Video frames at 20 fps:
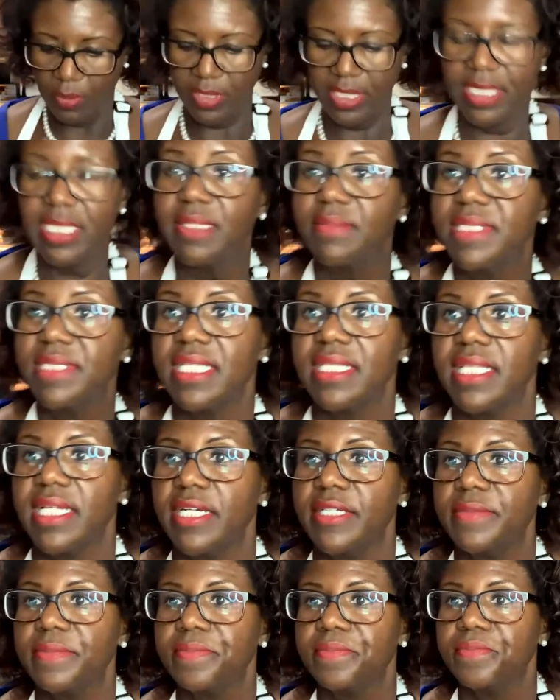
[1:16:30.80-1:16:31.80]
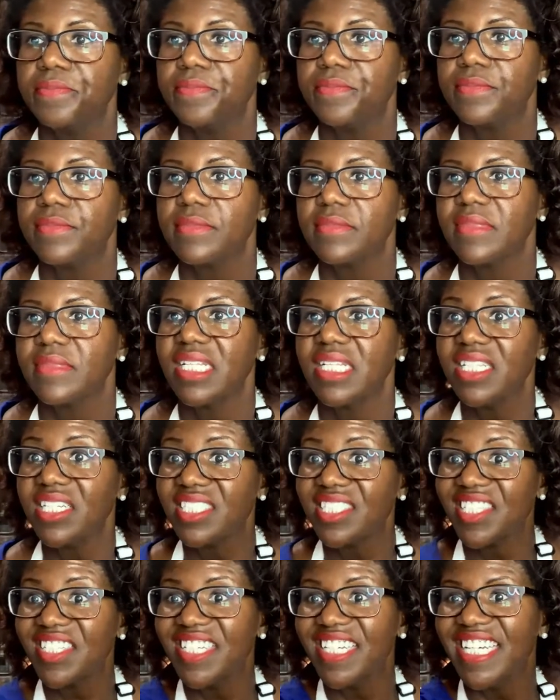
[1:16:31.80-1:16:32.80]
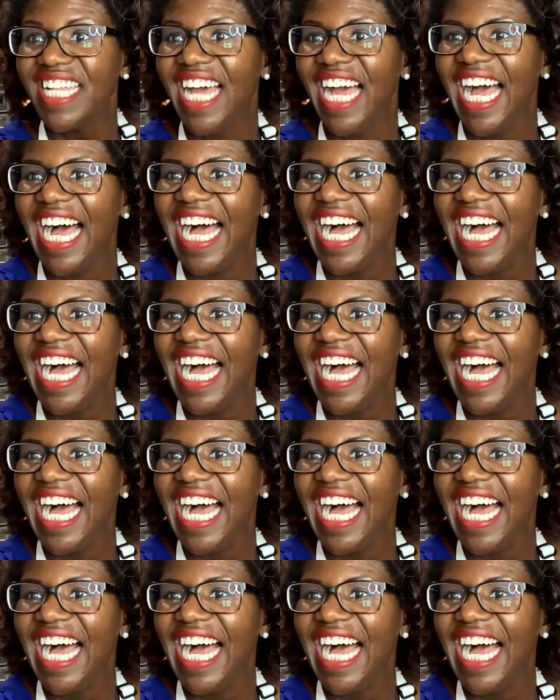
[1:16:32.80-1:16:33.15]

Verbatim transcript: We'll let them sit there. Looks good?